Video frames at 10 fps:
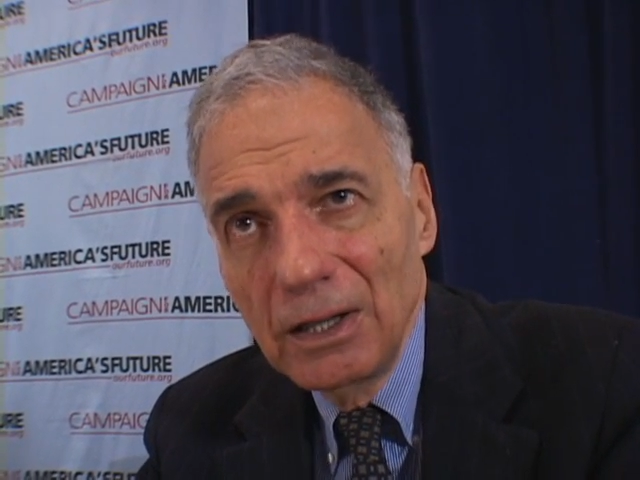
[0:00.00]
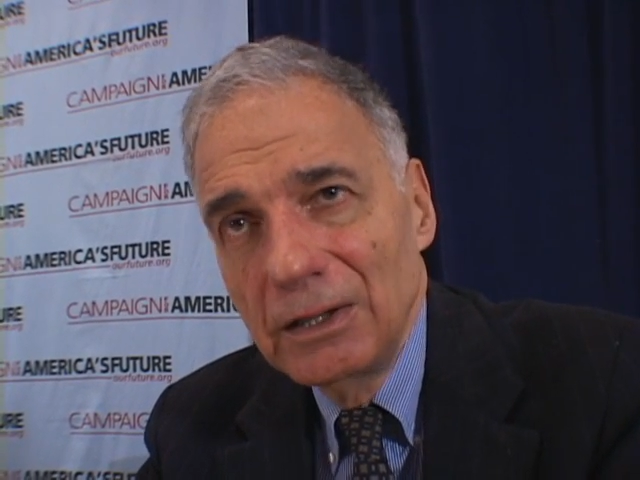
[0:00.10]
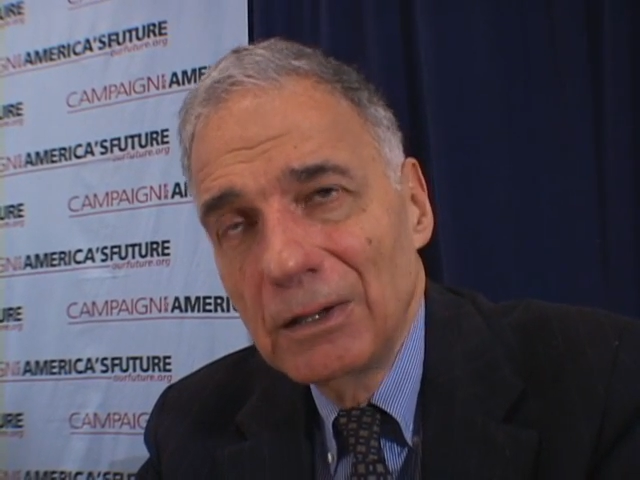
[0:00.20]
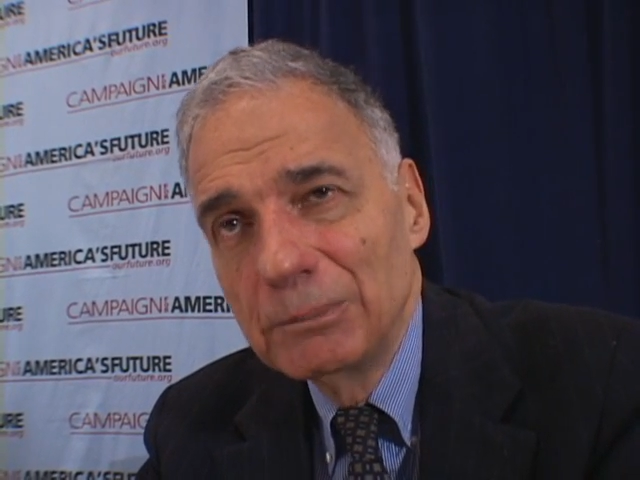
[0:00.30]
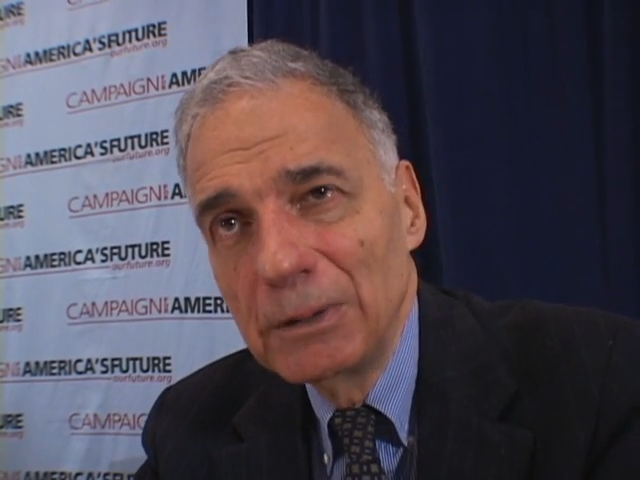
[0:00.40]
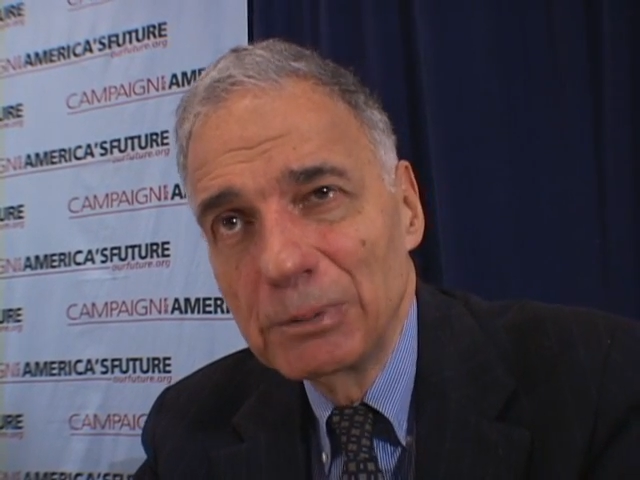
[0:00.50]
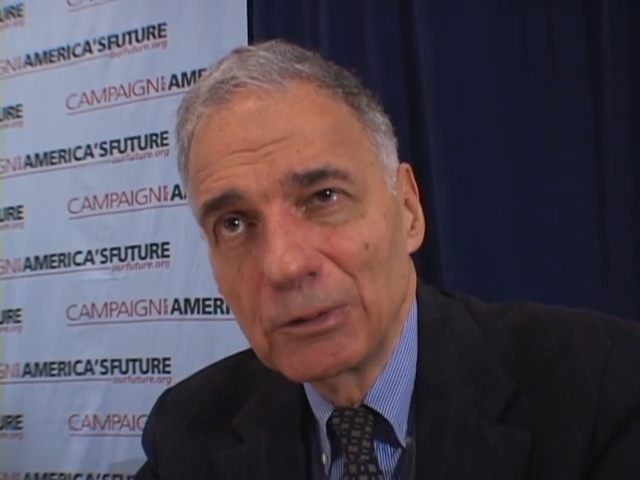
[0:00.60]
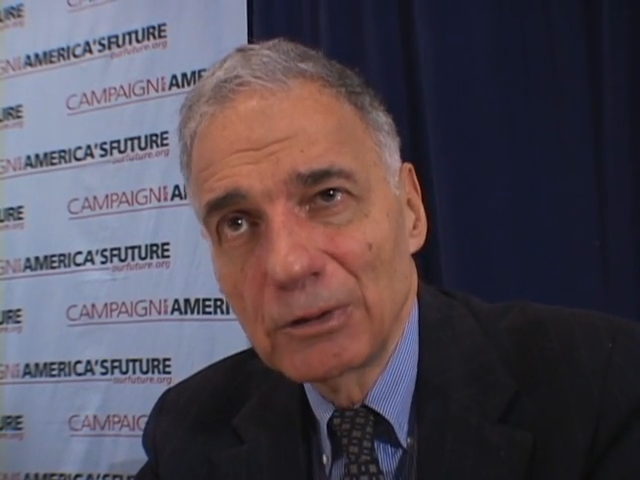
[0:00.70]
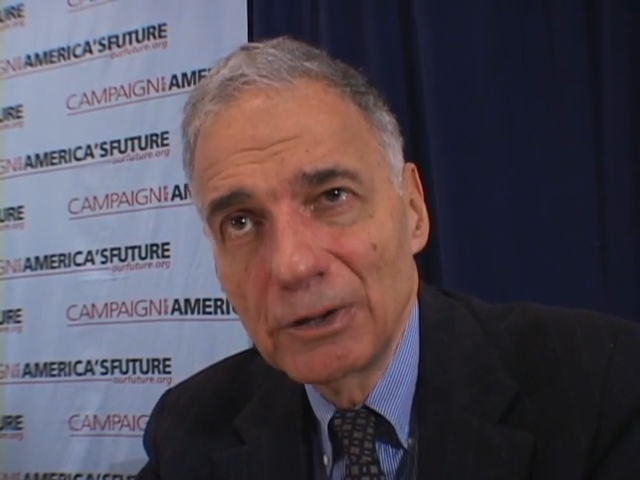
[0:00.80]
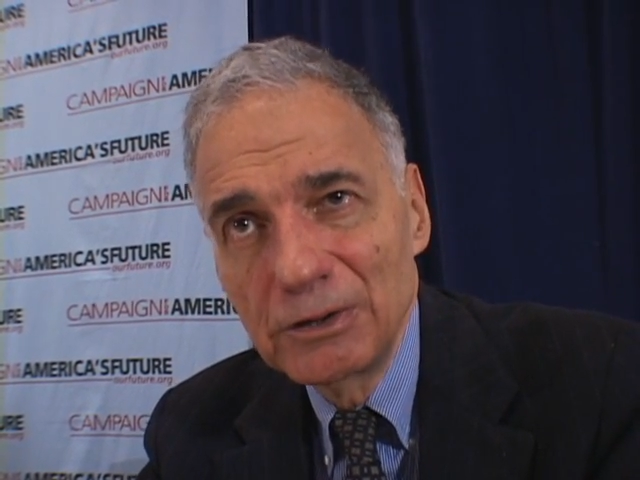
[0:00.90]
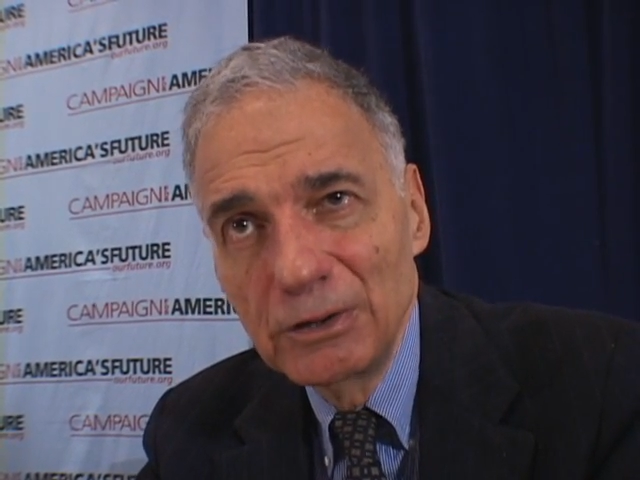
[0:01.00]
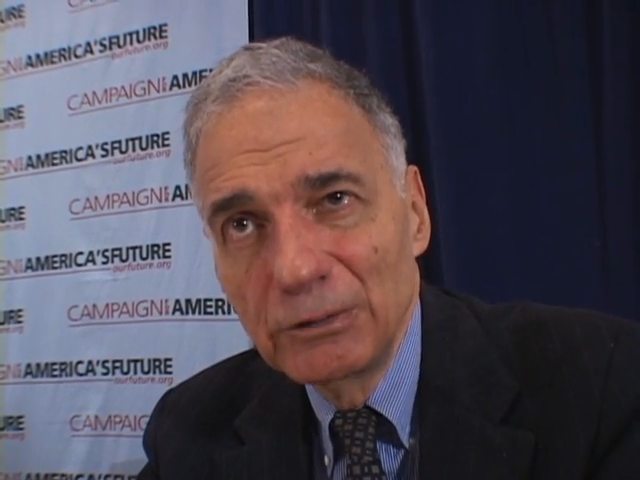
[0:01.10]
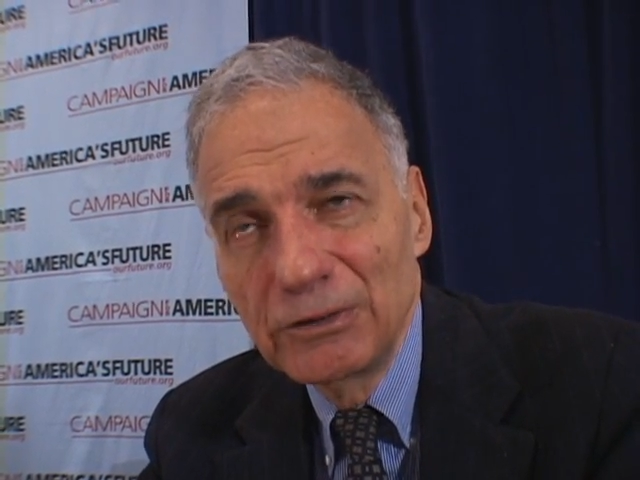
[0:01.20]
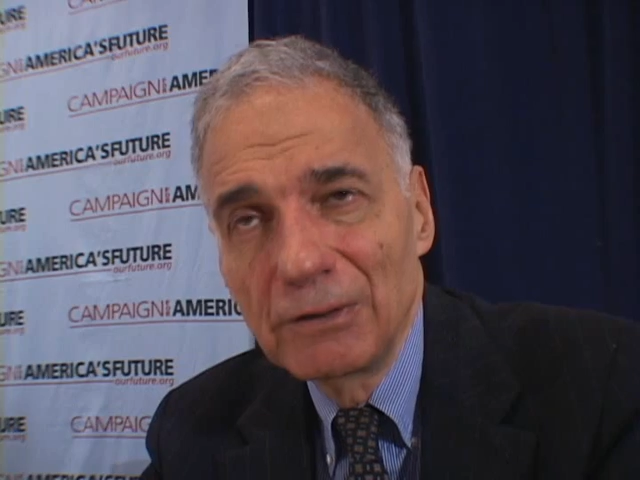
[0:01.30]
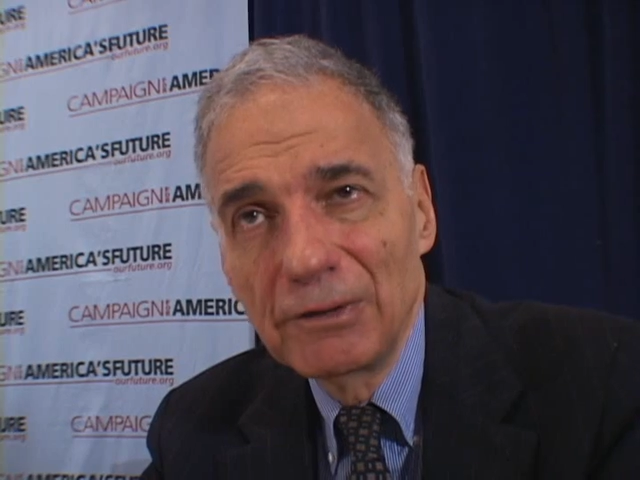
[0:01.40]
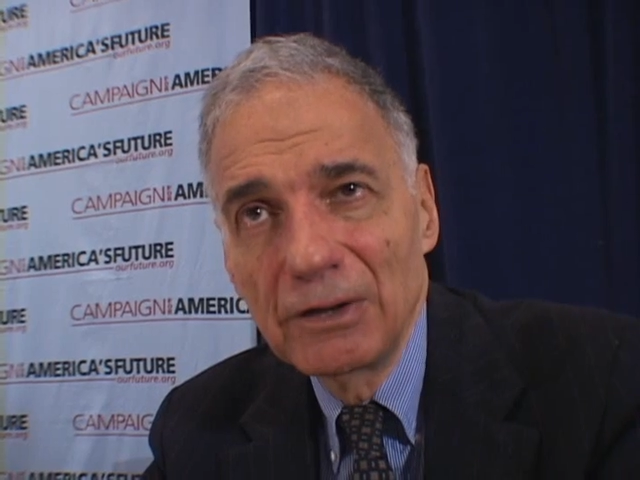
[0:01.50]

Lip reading: and that people who are accused of